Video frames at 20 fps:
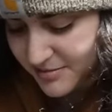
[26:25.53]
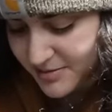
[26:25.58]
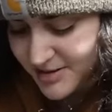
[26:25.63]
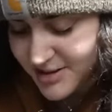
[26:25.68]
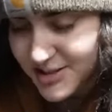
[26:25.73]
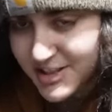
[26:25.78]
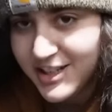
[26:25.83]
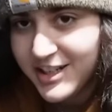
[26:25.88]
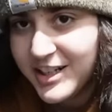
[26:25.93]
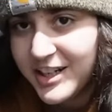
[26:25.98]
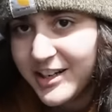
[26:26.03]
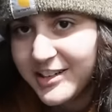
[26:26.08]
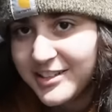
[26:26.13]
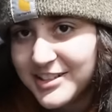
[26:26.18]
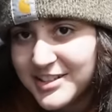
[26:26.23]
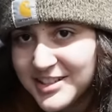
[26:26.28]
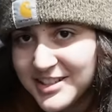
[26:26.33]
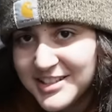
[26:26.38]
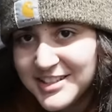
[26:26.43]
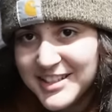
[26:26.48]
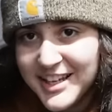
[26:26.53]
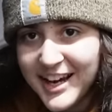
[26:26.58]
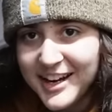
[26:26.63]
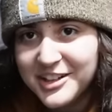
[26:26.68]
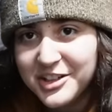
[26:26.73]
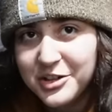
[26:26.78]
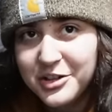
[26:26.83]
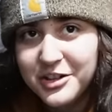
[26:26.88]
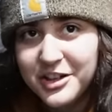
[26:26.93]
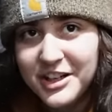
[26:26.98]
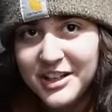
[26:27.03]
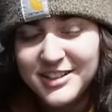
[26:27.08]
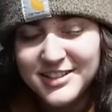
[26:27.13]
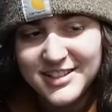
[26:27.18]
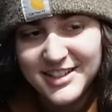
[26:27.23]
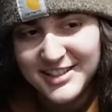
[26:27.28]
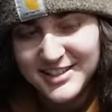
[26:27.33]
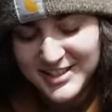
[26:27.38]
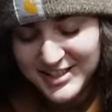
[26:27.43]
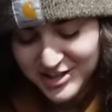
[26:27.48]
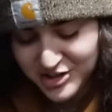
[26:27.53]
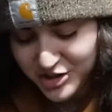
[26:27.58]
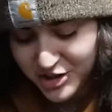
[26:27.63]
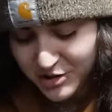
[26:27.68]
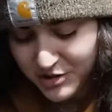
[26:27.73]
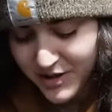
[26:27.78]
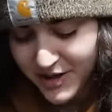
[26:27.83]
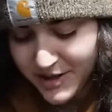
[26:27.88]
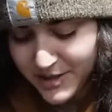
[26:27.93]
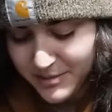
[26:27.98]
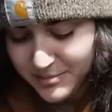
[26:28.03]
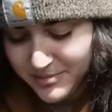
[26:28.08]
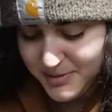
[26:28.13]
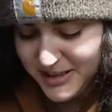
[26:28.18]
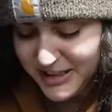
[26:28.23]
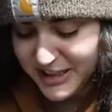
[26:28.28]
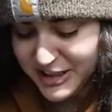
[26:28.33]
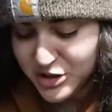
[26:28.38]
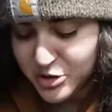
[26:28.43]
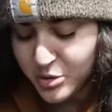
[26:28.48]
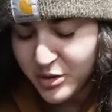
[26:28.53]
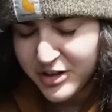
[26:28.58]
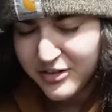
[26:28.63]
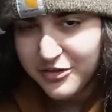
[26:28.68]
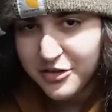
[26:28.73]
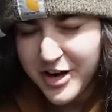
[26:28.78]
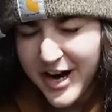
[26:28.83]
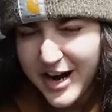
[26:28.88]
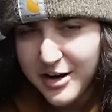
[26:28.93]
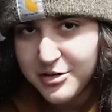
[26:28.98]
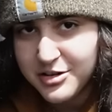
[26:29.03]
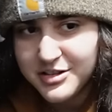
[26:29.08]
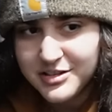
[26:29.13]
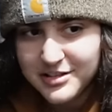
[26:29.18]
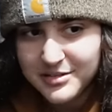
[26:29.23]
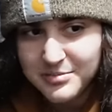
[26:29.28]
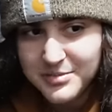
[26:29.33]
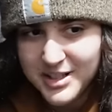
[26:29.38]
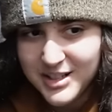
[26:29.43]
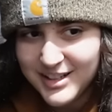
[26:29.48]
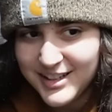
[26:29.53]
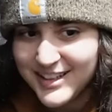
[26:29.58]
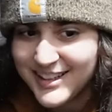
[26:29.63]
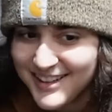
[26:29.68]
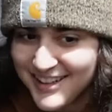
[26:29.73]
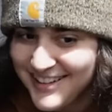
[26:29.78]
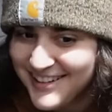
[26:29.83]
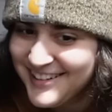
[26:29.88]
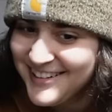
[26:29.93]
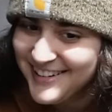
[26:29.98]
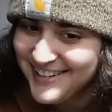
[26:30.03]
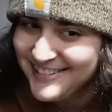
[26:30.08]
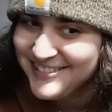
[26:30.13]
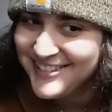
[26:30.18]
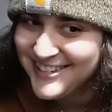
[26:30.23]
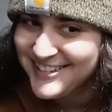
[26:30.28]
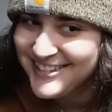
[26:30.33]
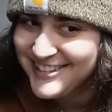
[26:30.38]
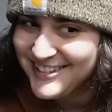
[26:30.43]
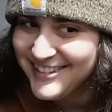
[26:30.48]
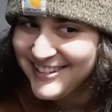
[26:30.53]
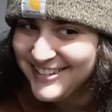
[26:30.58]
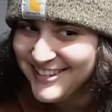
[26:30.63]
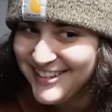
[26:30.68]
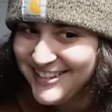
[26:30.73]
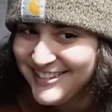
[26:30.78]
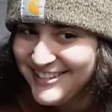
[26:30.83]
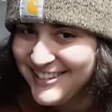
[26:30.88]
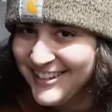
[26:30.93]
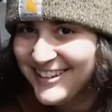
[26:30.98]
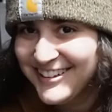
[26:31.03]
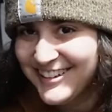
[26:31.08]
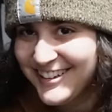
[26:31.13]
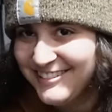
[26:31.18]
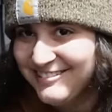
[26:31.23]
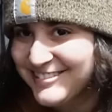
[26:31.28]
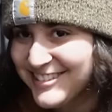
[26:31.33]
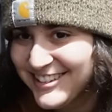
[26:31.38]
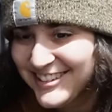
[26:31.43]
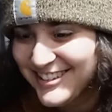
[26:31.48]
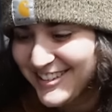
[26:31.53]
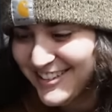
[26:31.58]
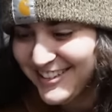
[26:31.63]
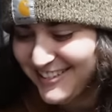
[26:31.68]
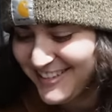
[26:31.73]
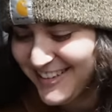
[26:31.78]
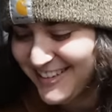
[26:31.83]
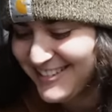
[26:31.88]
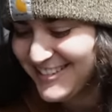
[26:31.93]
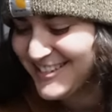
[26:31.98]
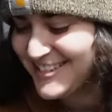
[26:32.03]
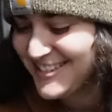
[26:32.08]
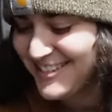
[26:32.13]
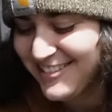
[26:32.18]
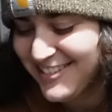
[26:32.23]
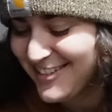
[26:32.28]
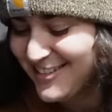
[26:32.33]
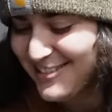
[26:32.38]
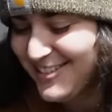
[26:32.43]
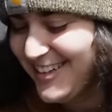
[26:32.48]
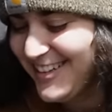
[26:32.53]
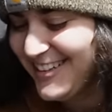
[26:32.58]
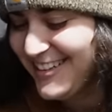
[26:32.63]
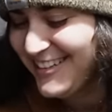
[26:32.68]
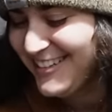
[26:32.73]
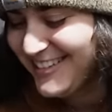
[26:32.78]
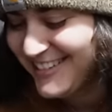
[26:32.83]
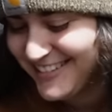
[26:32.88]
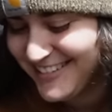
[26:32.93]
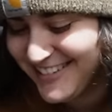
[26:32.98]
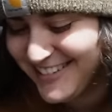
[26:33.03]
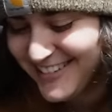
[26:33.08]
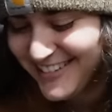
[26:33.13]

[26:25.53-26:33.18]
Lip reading: I've been staring at this exact hoodie since he showed up. Been like 24 hours of me like, I'm gonna do it. I just don't know when.